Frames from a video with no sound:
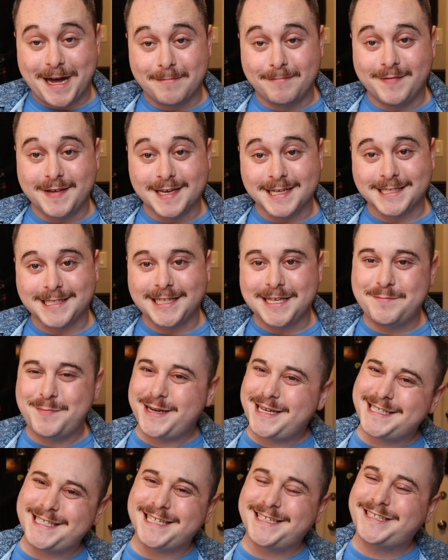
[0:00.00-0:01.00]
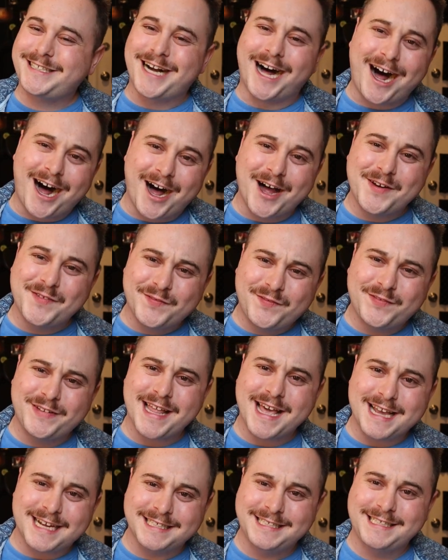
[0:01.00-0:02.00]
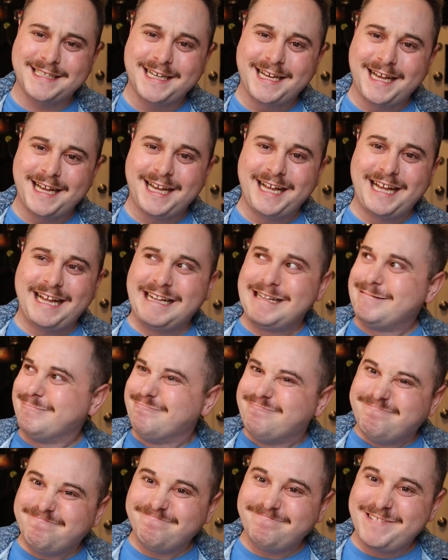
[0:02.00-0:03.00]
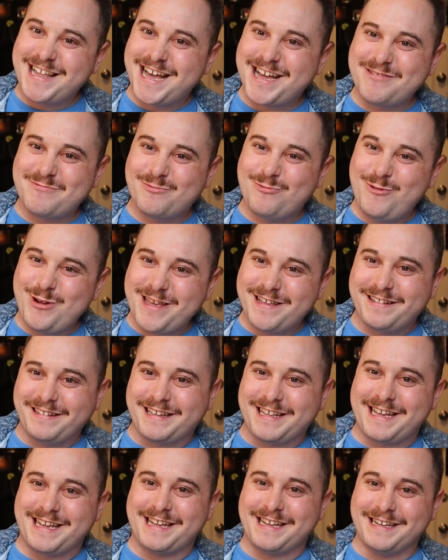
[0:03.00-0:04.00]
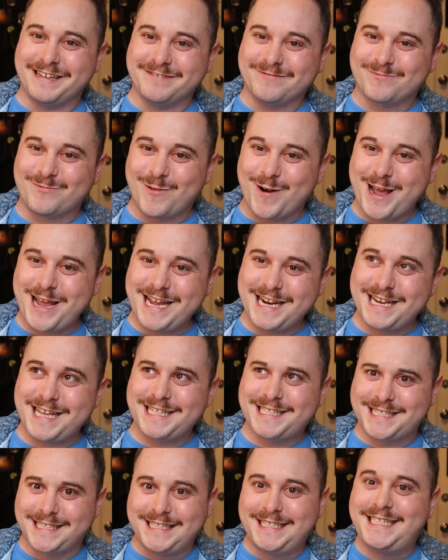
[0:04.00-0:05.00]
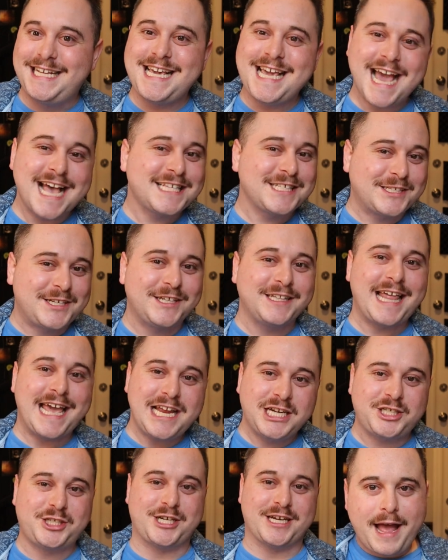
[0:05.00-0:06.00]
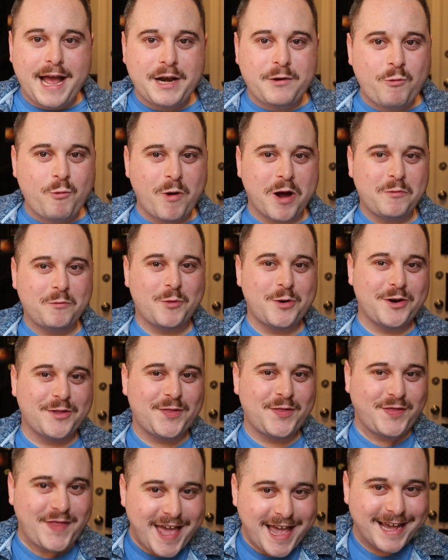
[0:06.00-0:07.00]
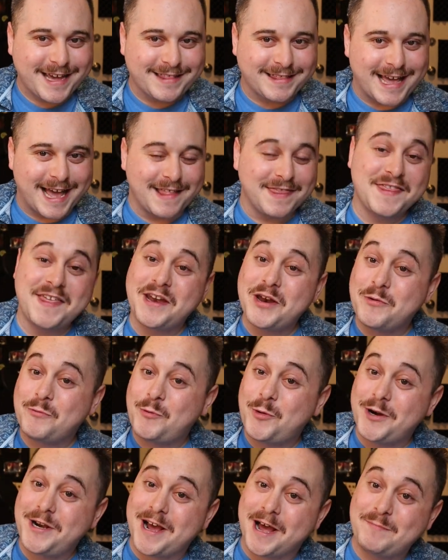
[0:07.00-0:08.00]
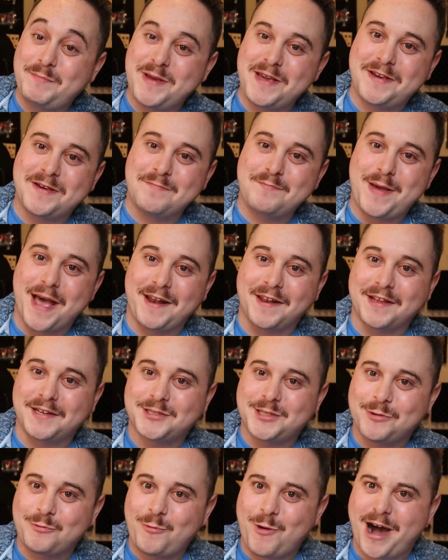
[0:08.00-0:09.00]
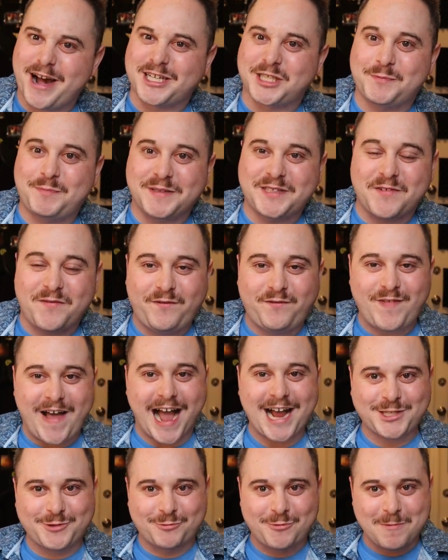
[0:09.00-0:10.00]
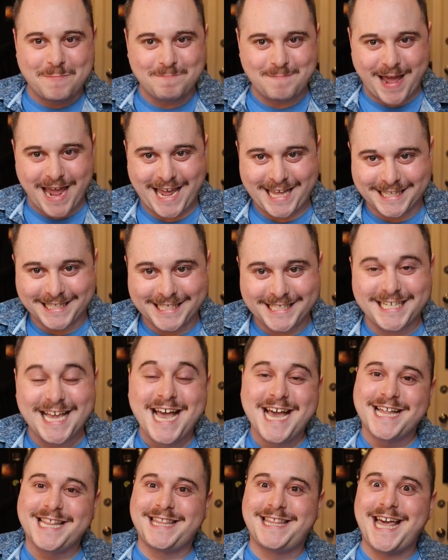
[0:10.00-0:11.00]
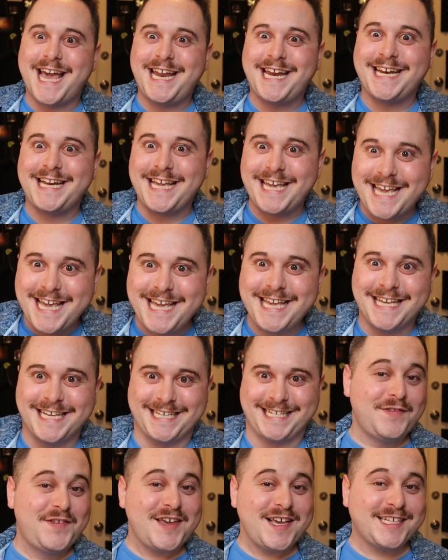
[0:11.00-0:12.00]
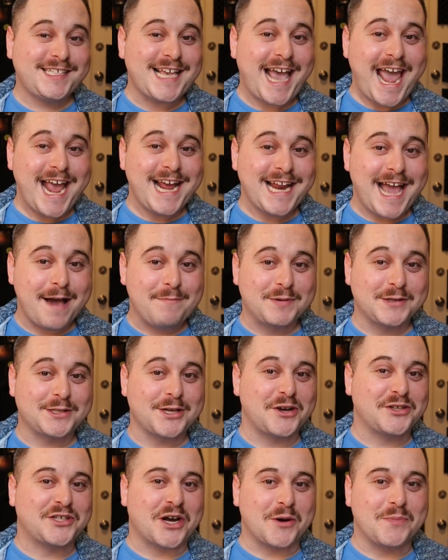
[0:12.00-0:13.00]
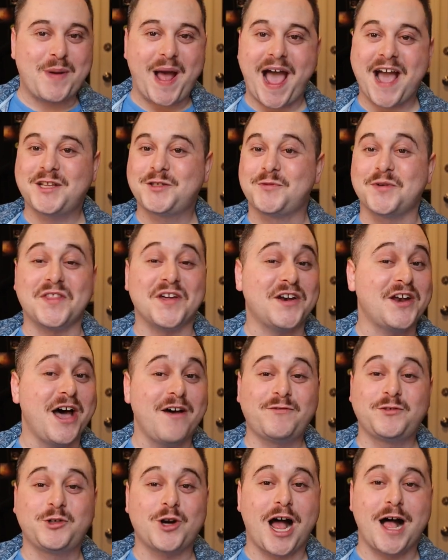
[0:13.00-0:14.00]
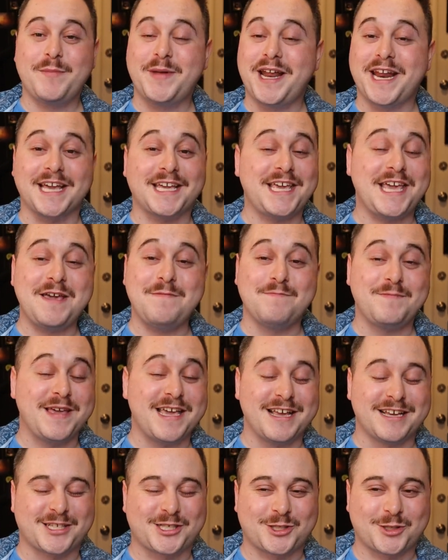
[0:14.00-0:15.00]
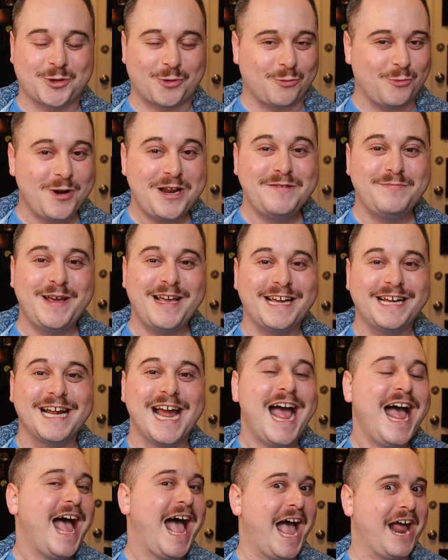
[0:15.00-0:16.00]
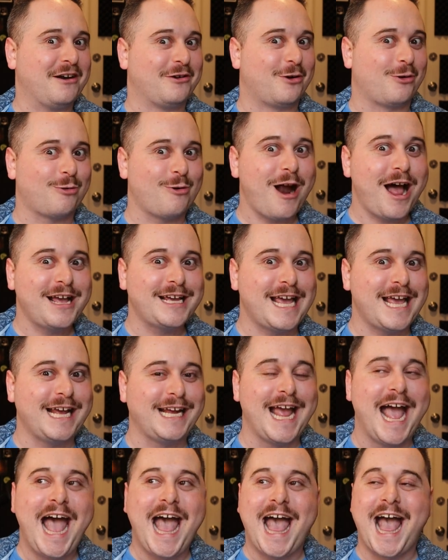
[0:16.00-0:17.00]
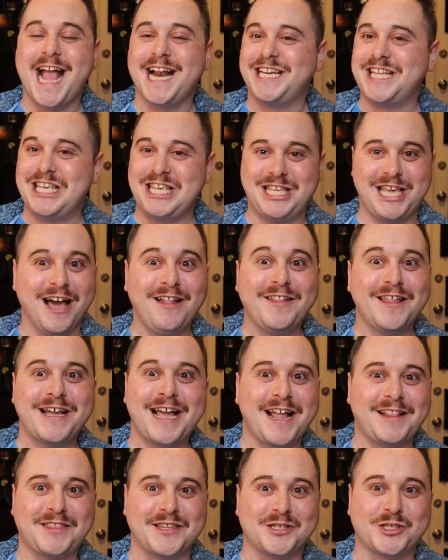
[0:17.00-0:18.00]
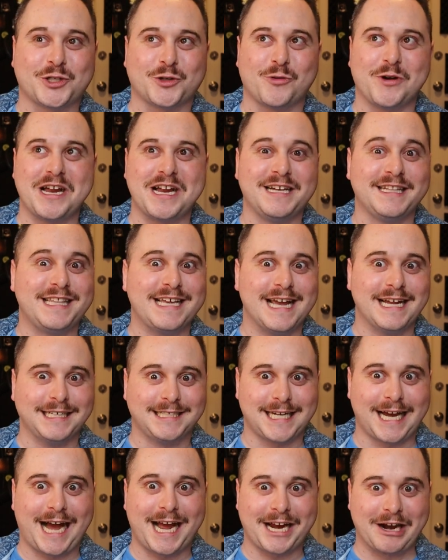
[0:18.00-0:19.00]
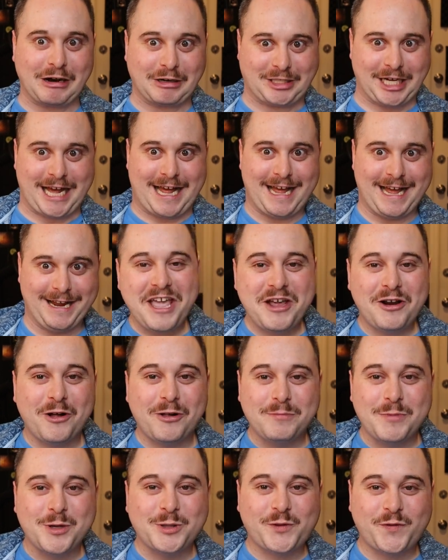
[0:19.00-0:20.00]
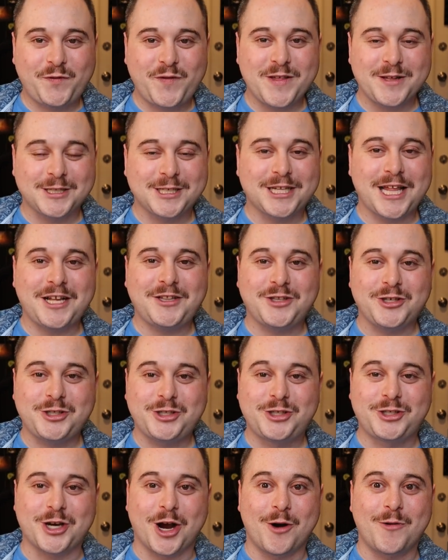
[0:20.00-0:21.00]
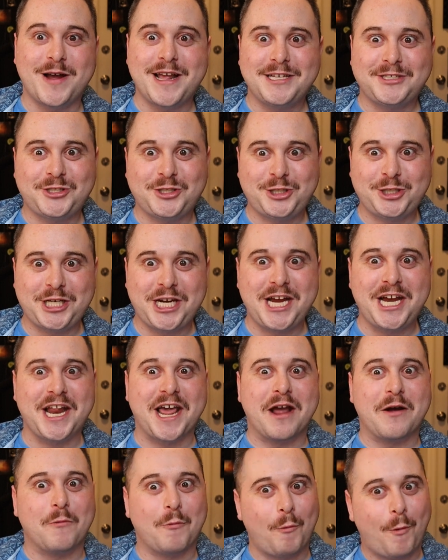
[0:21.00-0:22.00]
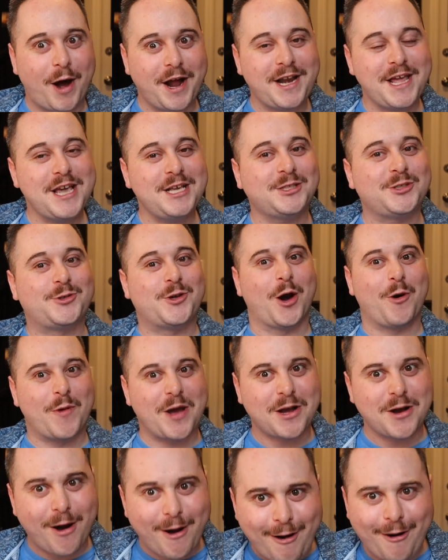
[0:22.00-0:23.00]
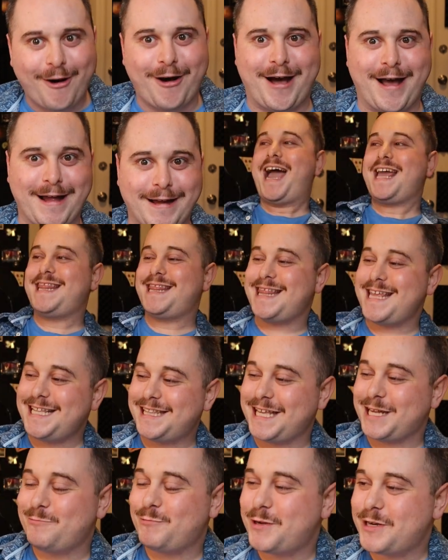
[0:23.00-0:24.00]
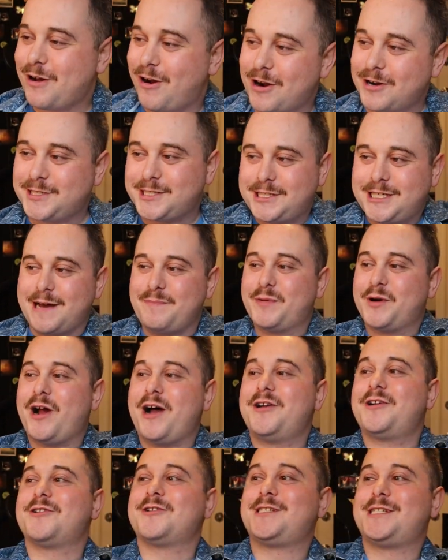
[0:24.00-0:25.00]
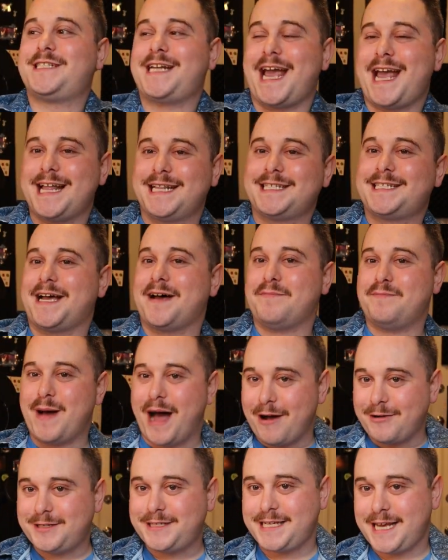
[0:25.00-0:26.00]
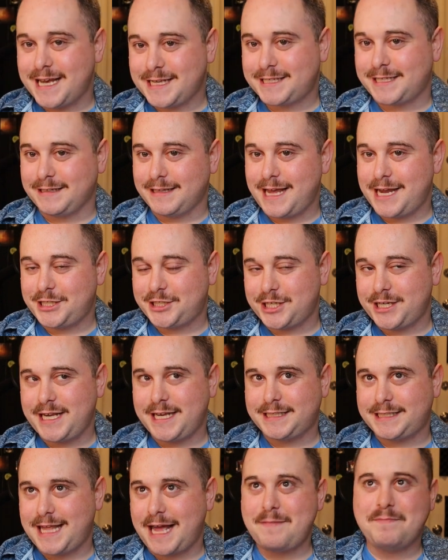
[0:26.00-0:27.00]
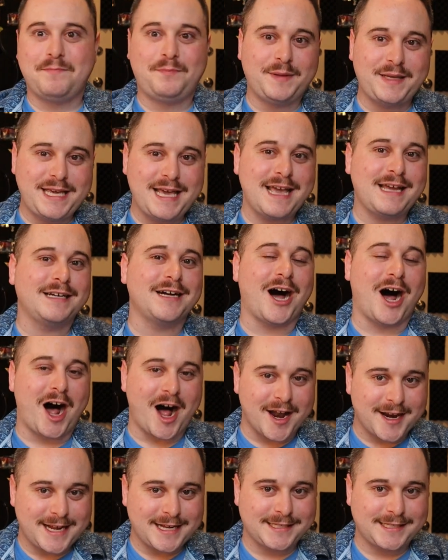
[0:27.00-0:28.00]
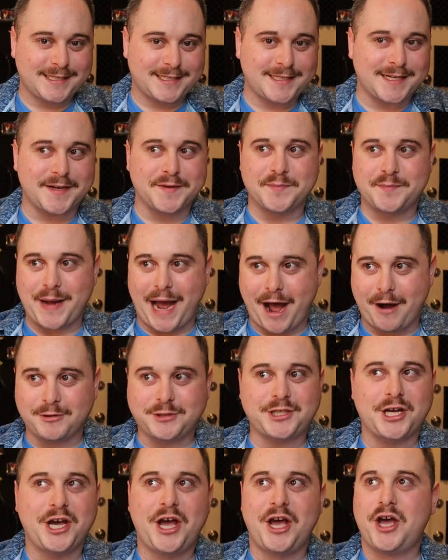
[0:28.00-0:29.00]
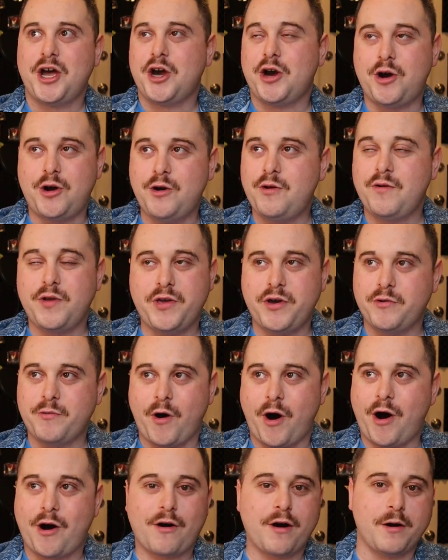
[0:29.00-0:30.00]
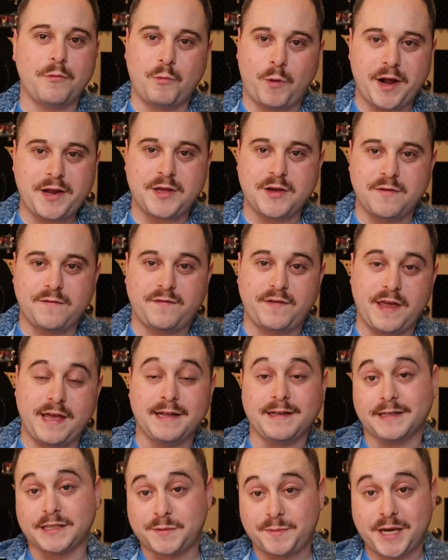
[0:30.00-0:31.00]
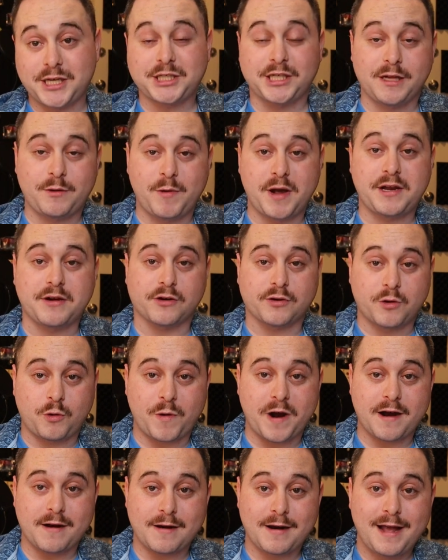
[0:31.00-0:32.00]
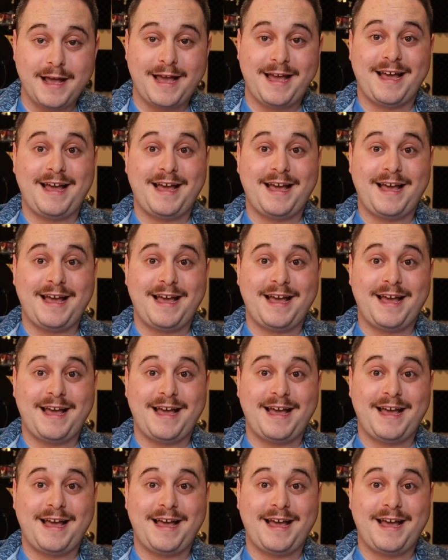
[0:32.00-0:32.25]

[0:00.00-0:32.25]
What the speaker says: obviously, but is it conflict? Not really, right? It's de-escalation. And one would think, then, that it would not be compelling to watch, but the fact remains that it is. These 8 episodes are packed with enough drama to keep me screaming and crying and yelling at the screen the entire time. It almost feels like the show is cheating. What is going on? I think that what Heartstopper understands about de-escalation is that being honest about who you are and what you feel, especially when you're queer,